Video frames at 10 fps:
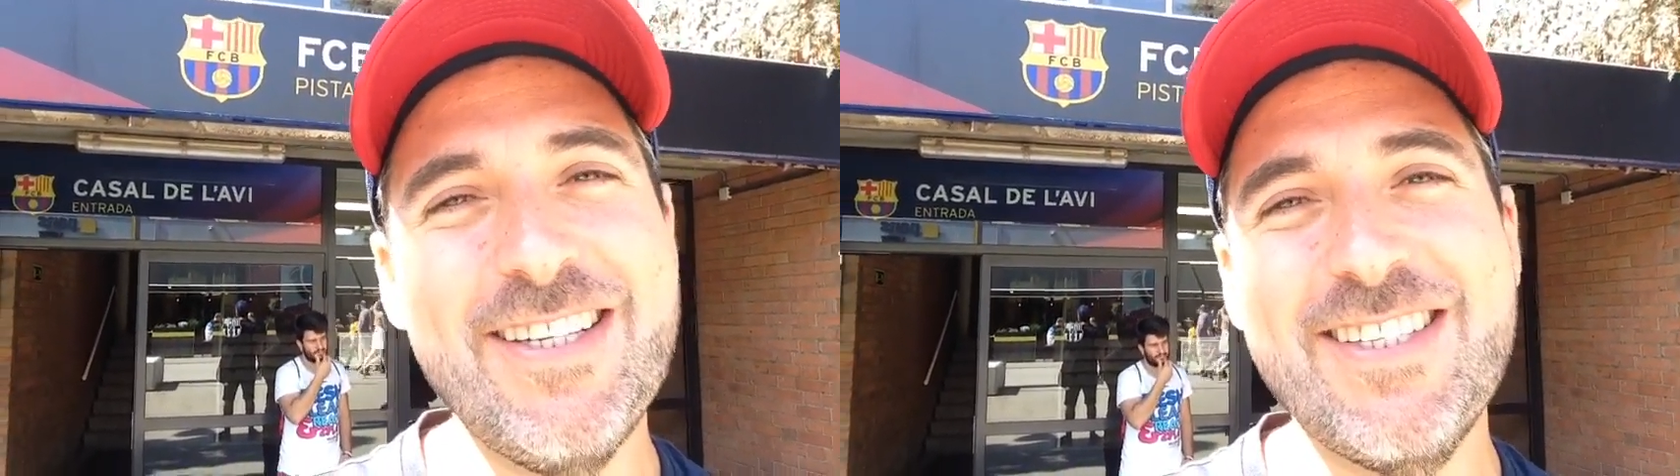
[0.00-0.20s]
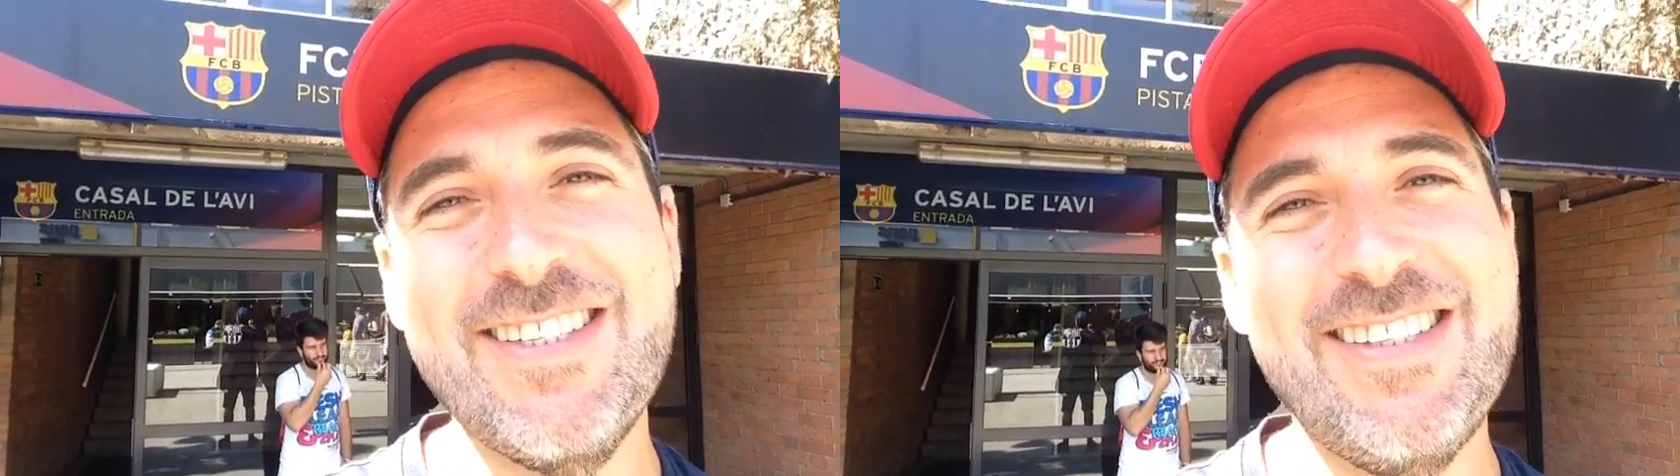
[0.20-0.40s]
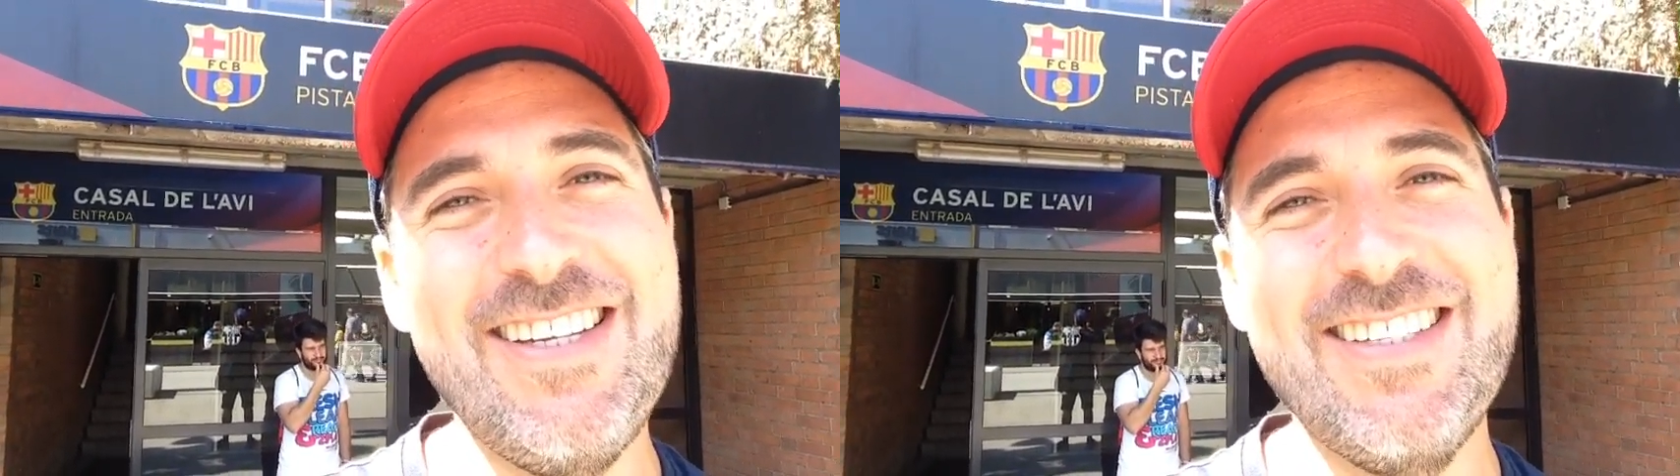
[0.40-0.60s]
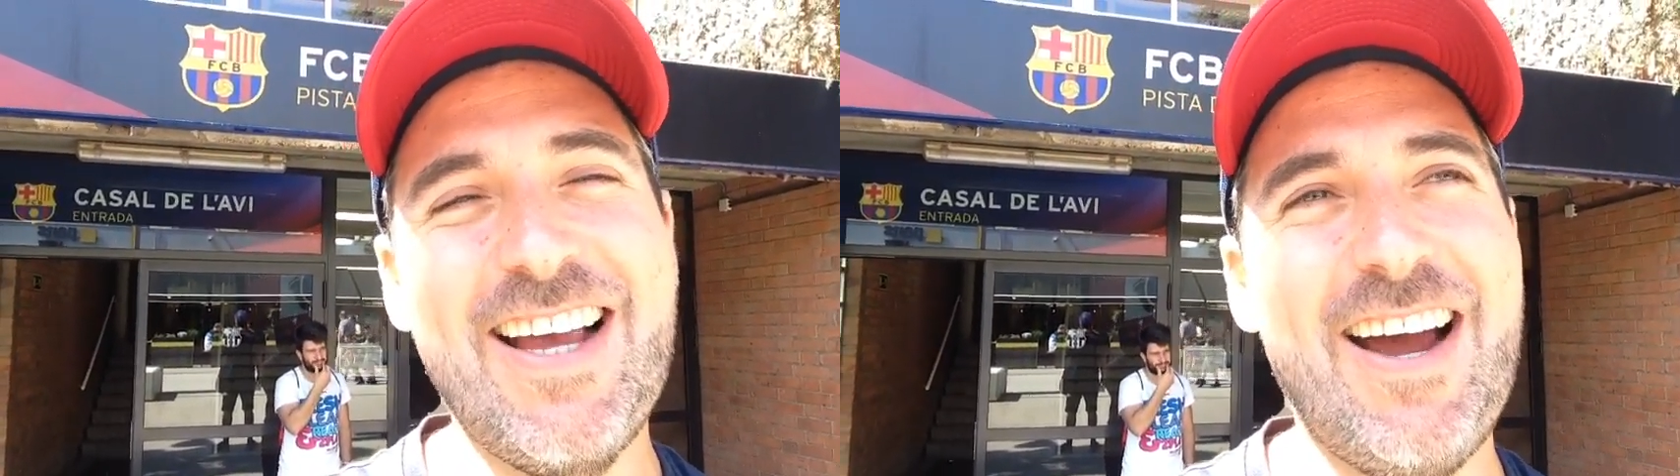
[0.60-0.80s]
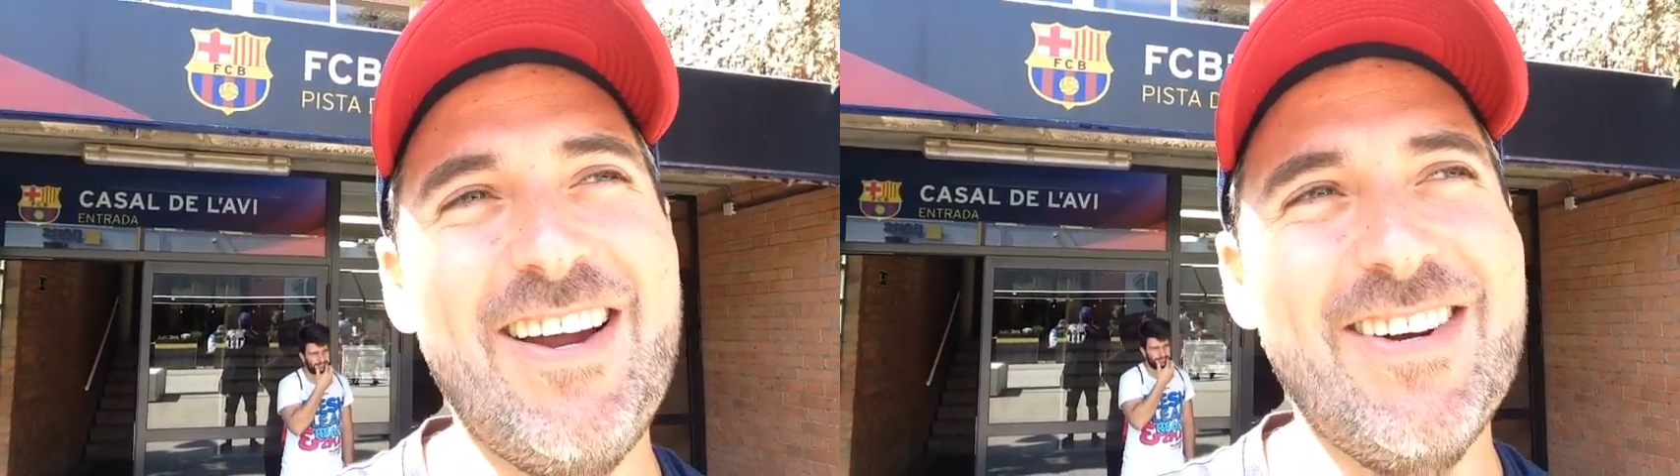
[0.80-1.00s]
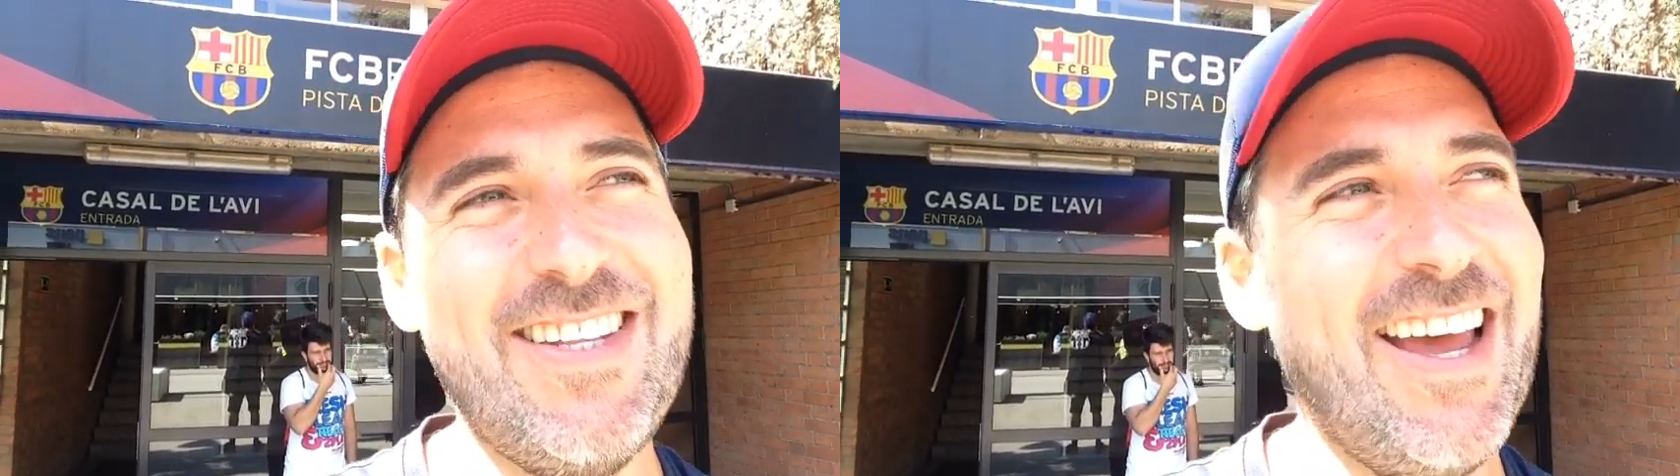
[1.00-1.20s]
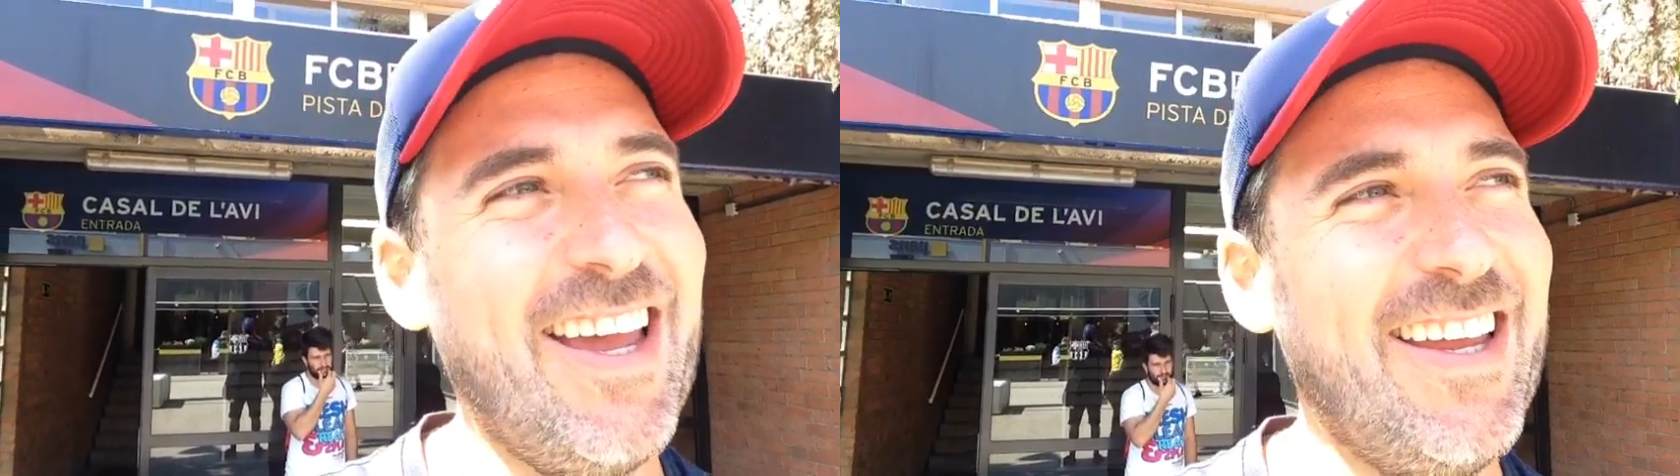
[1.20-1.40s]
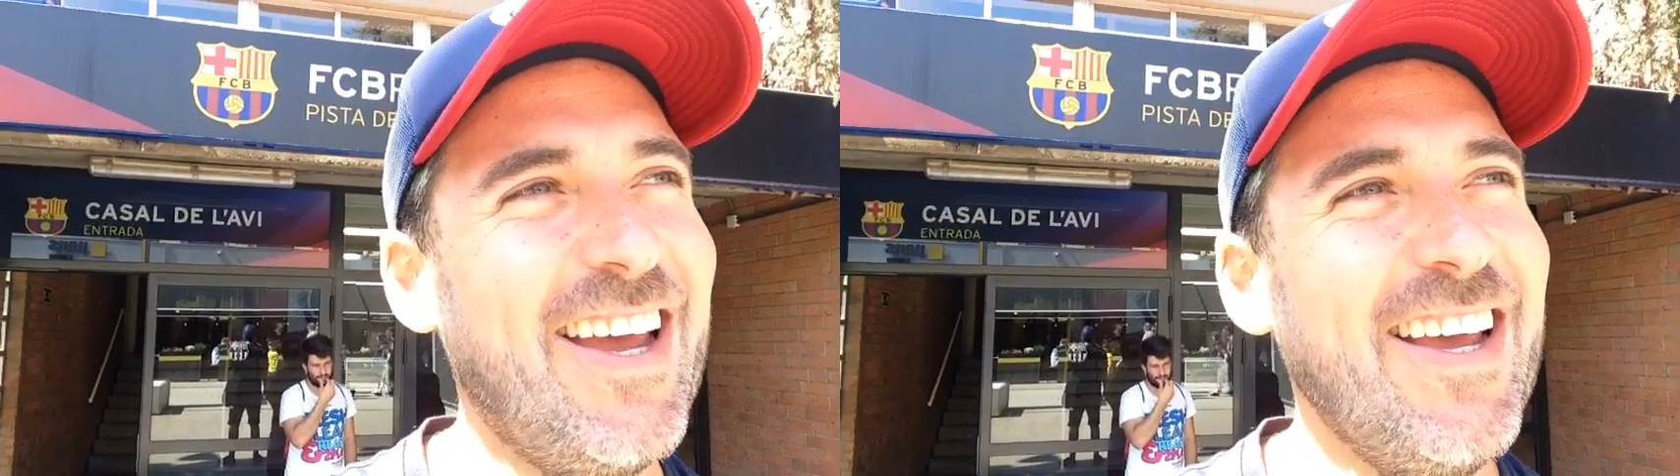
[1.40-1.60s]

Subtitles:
this the entire day